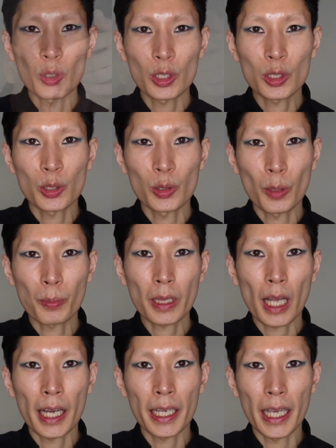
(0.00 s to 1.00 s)
going to
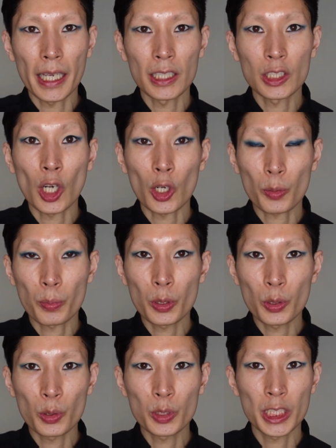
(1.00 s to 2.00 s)
apply a dark
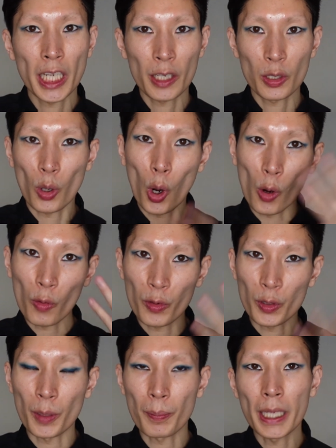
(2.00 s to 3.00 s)
blue shadow over
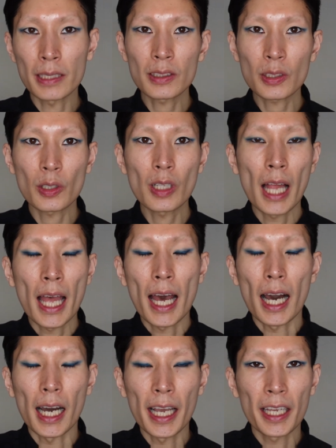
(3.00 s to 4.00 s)
the pencil,
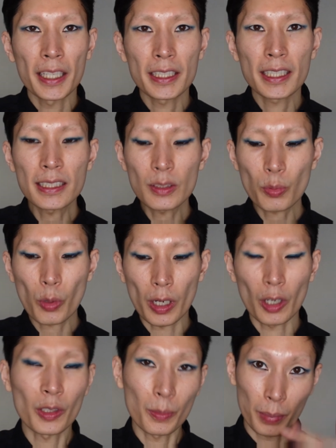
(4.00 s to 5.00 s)
and this
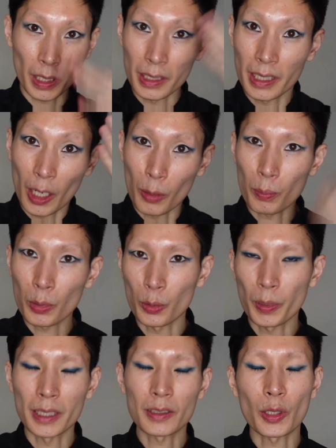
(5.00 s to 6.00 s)
the blended out blue
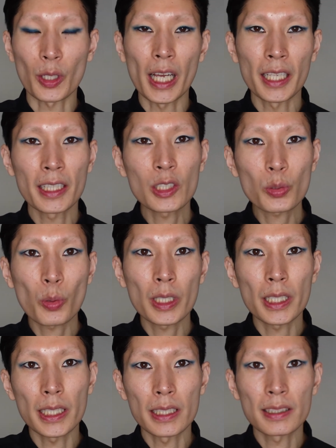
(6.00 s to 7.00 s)
pencil, and this one
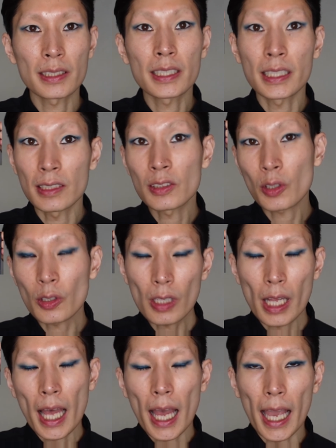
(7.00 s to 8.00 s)
is Diesel,
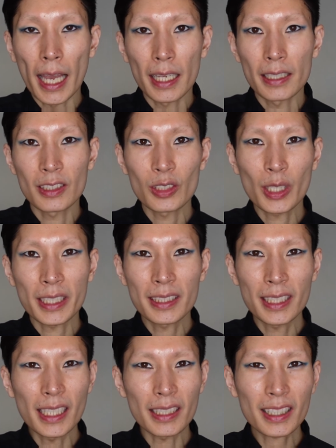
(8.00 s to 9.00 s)
and you can
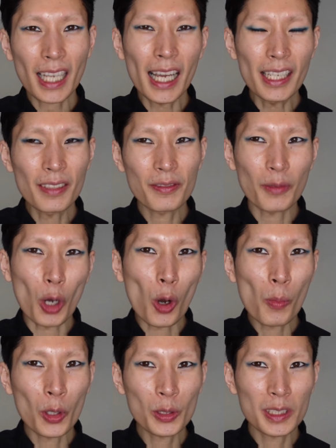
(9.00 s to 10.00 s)
see it's kind of
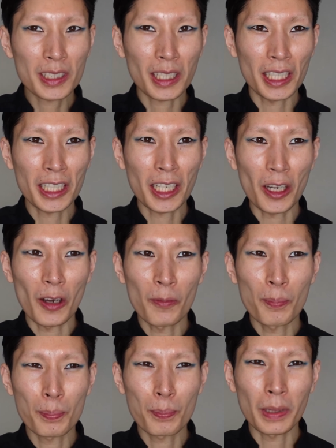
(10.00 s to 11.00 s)
almost like a
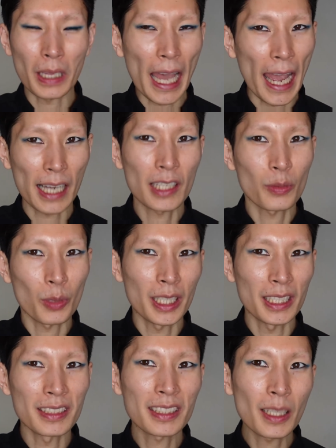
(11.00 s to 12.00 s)
black, right?
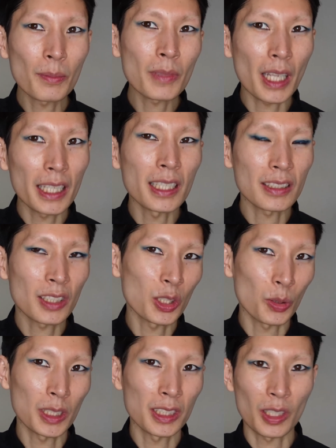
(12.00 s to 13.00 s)
In some lighting
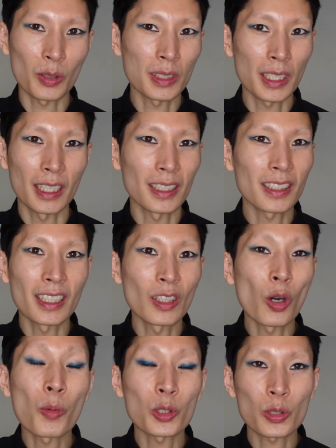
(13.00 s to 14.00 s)
situations, I would say it
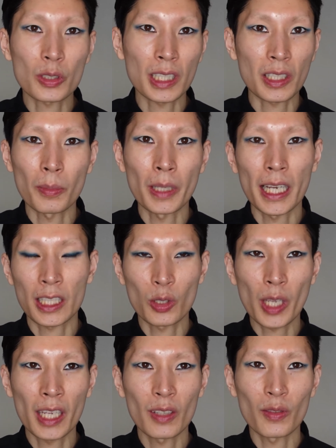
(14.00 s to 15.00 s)
almost looks like a black.
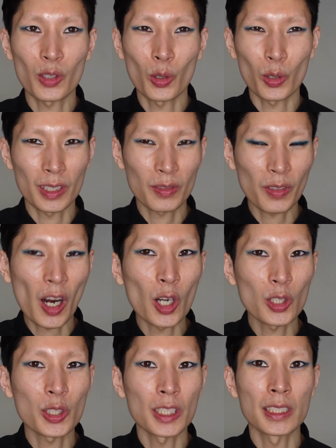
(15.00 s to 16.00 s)
It's
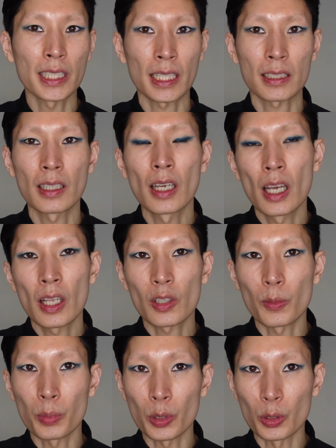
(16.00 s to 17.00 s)
hard to detect the
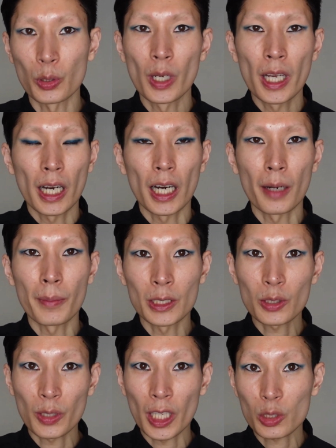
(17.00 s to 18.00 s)
blue, and
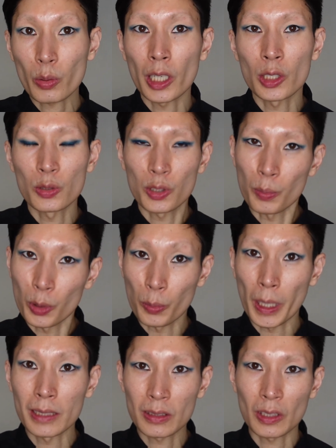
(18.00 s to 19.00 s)
so that's why I use a blue
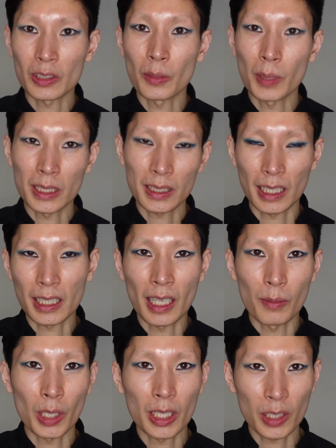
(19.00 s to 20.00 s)
pencil as a base again,
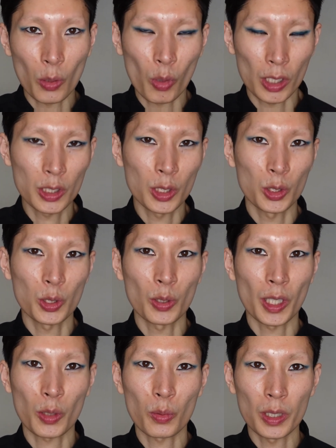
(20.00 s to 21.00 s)
because I wanted to
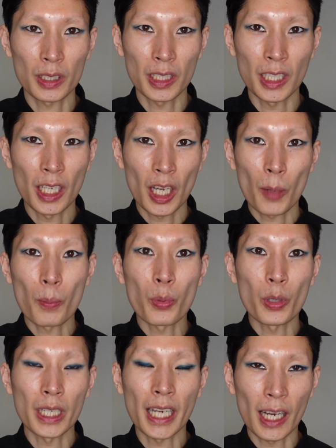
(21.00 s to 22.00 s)
like really
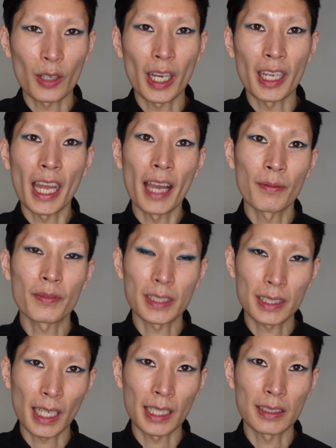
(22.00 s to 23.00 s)
bring out and
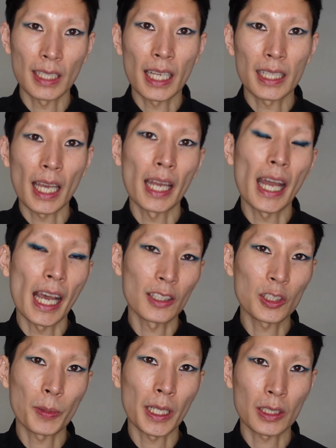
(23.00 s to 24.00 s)
emphasize that
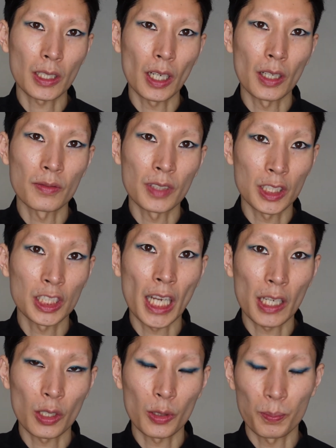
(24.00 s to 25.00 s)
aspect of the
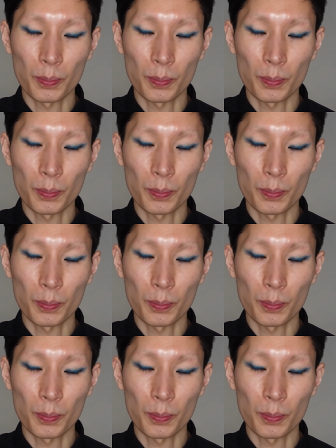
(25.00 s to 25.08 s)
shadow.